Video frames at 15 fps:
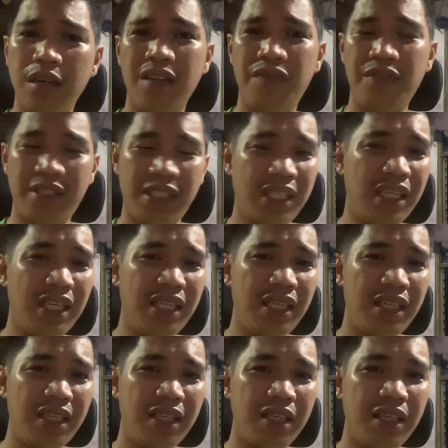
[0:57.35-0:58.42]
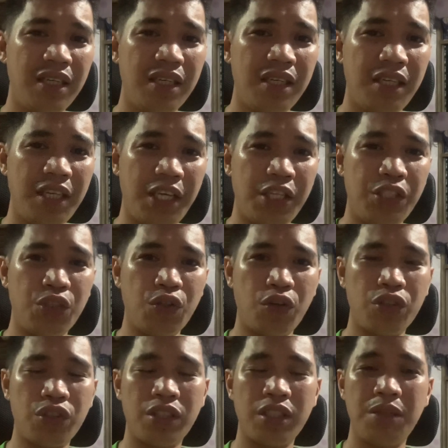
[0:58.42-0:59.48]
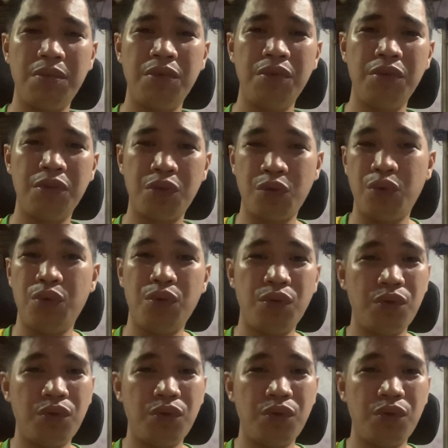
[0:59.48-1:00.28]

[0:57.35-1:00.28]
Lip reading: physically exhausted ko